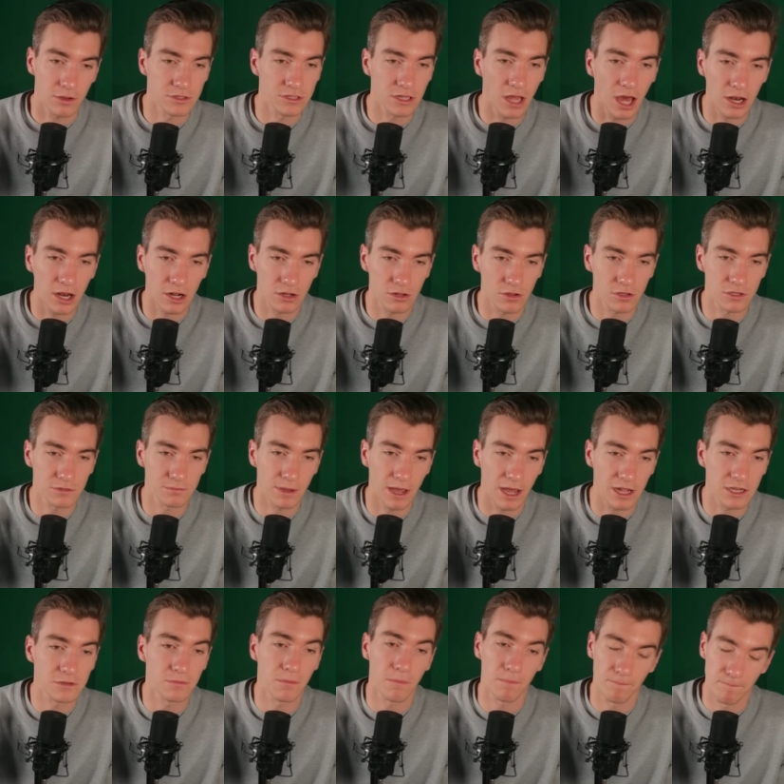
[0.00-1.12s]
That was not a close
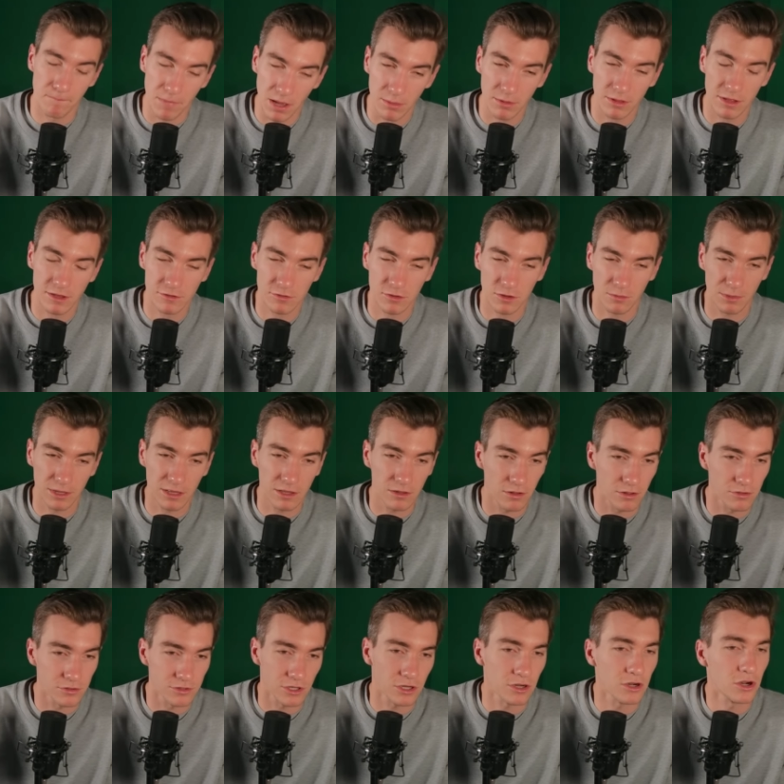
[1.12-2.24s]
match. Maybe this one will be
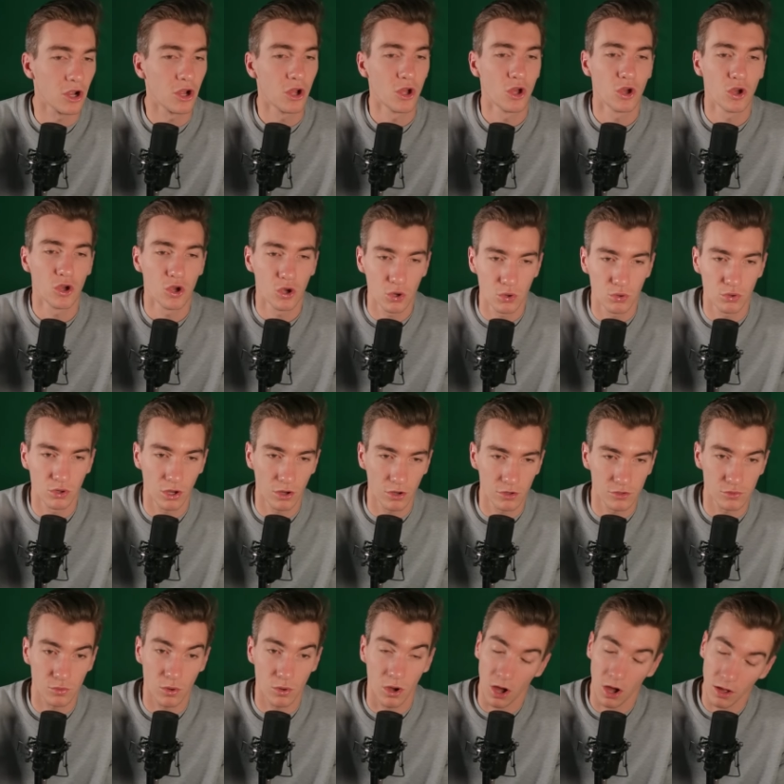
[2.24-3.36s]
closer. Who
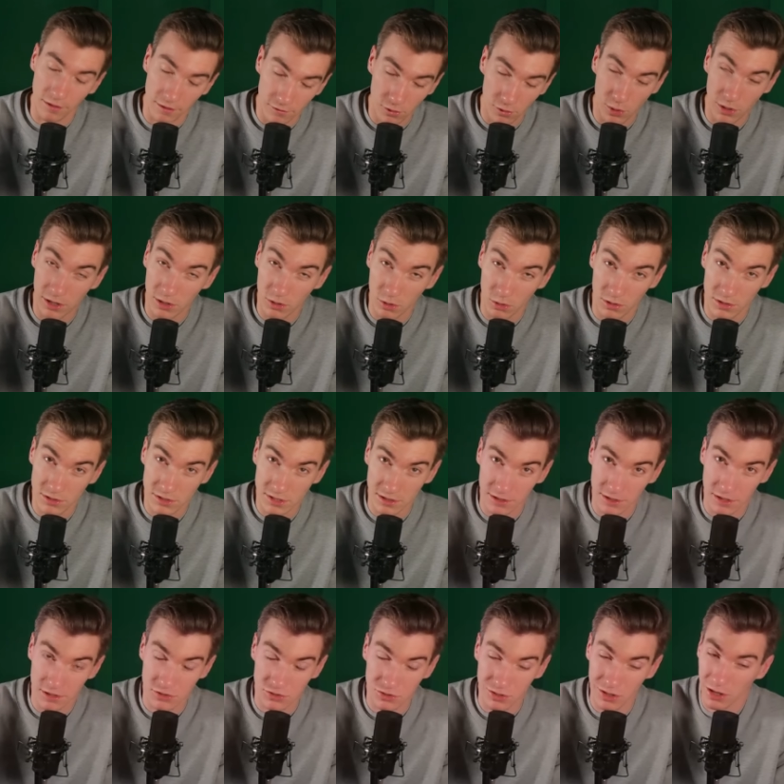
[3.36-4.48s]
knows? On the quick courts at
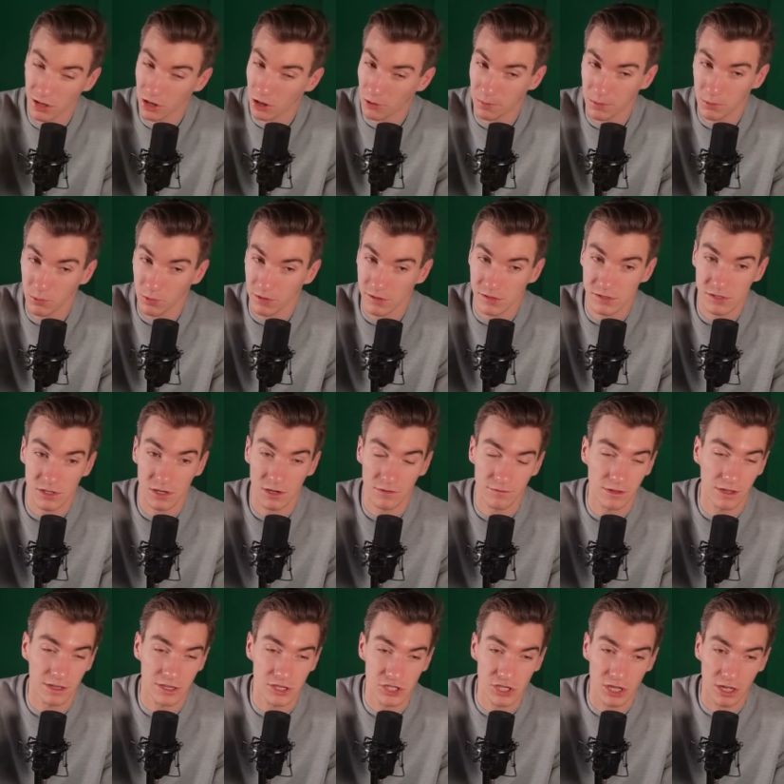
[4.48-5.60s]
the Australian Open with a serve
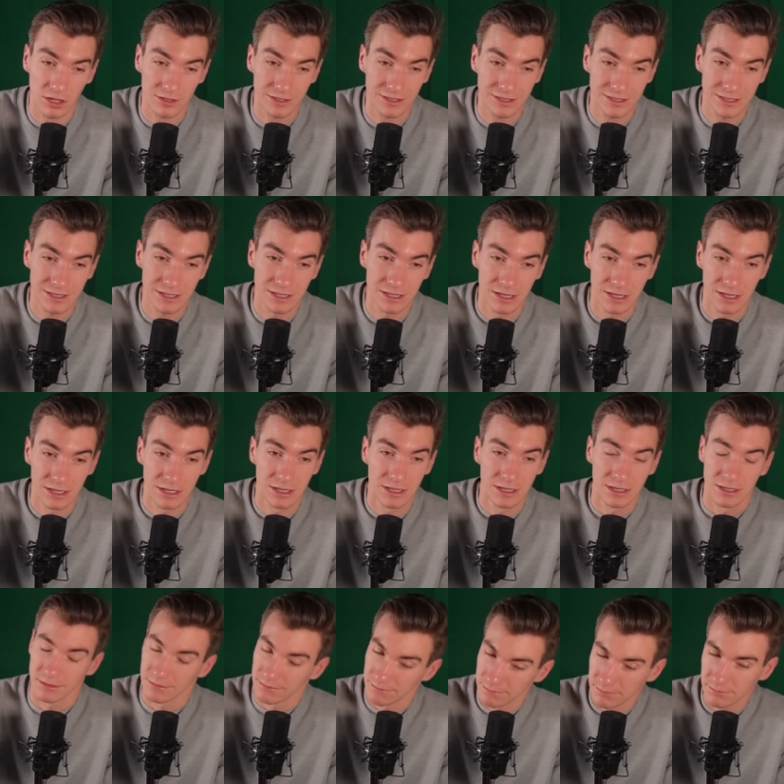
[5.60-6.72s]
like Shelton's,
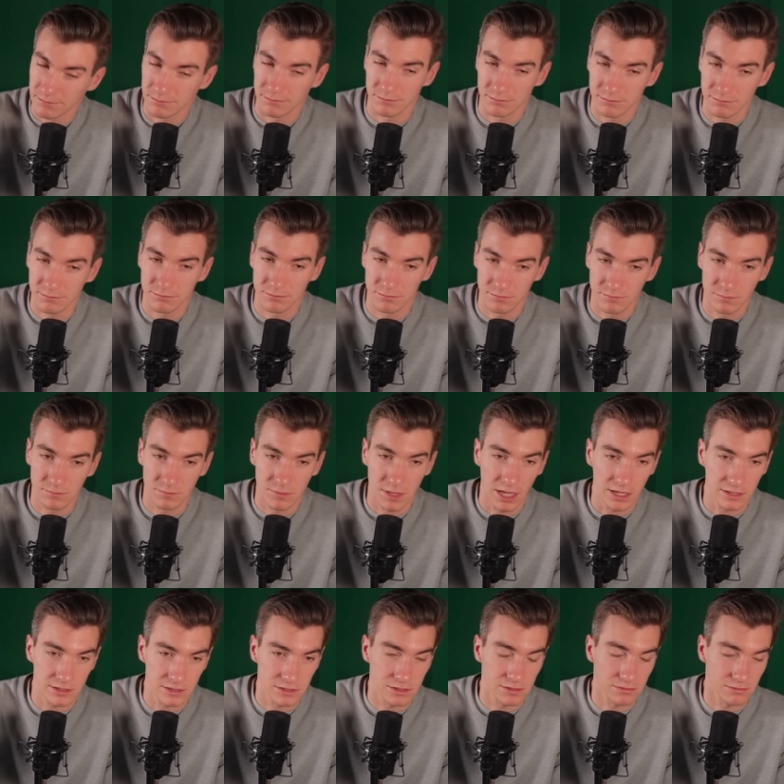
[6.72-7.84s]

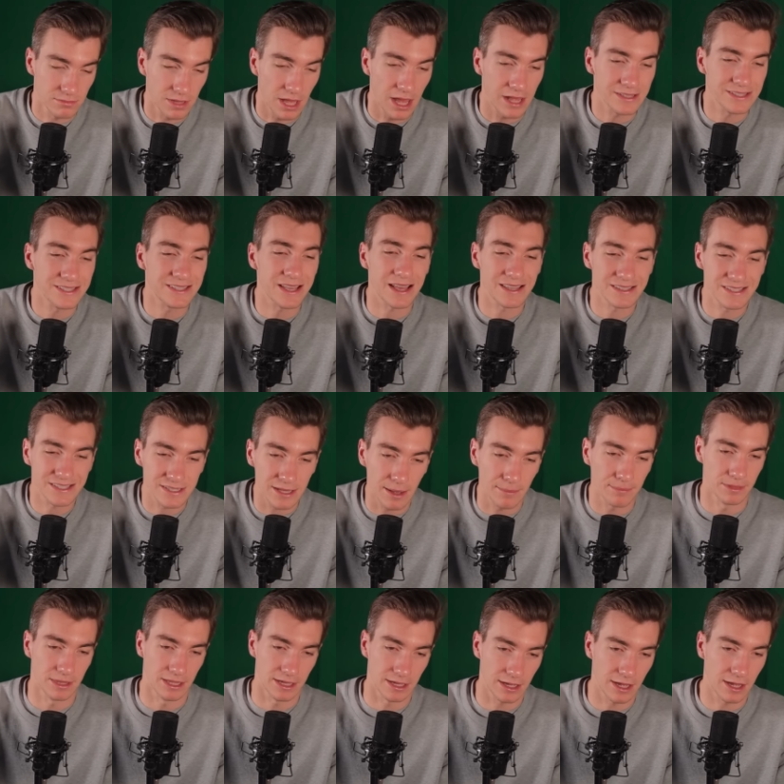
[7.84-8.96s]
that's
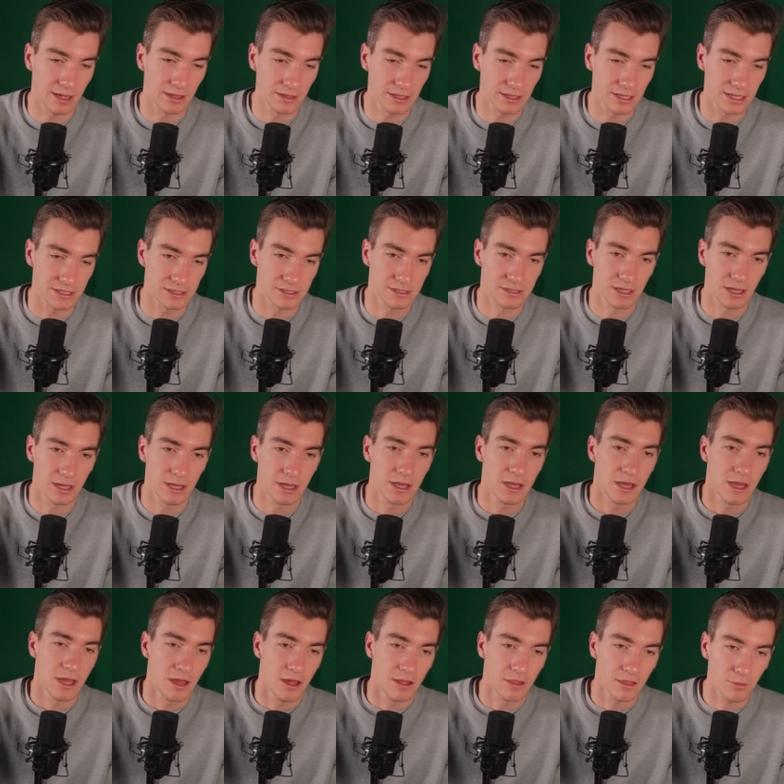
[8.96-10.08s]
something at least.
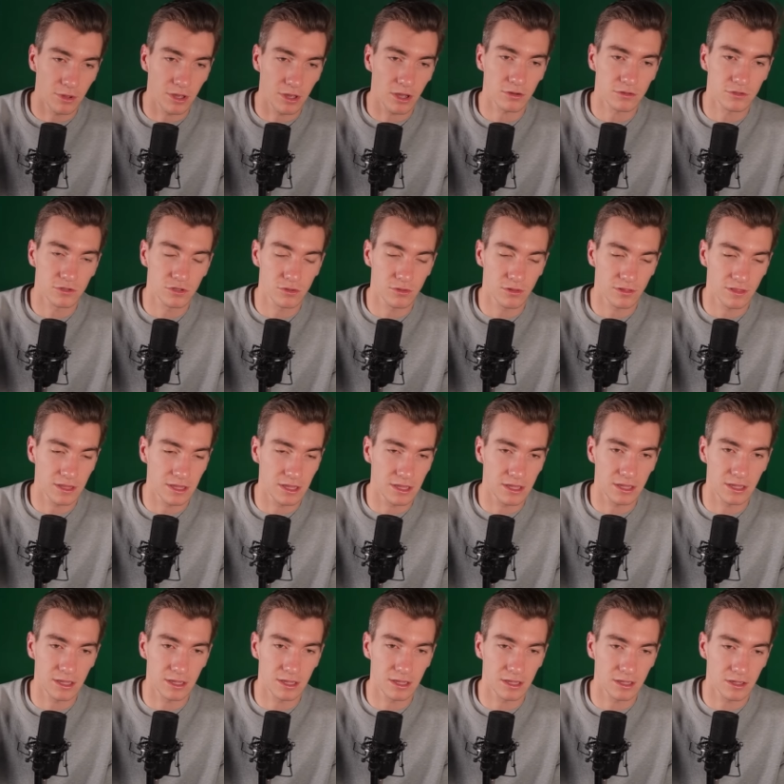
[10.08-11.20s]
Then we go to
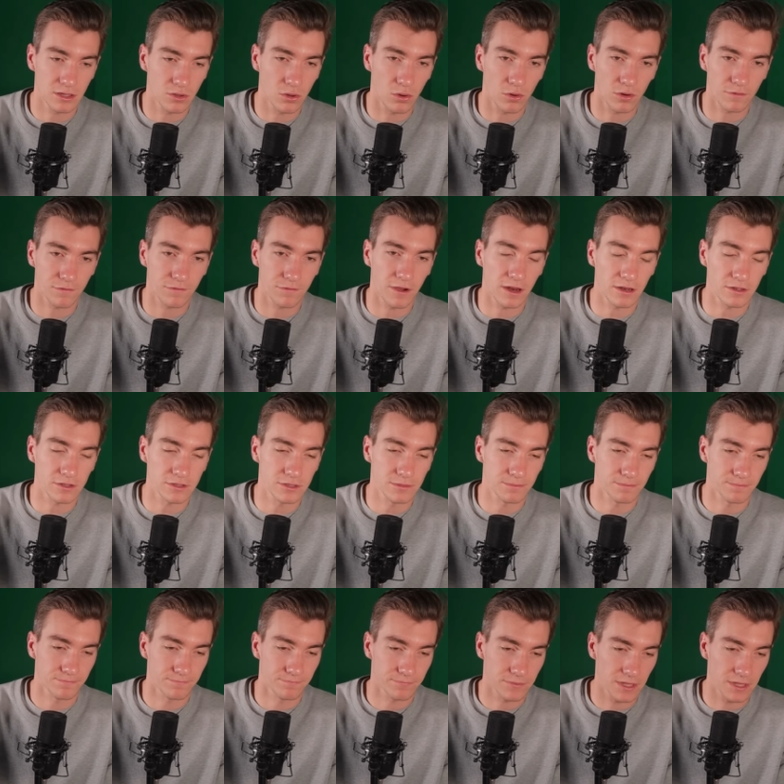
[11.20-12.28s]
the quarterfinals.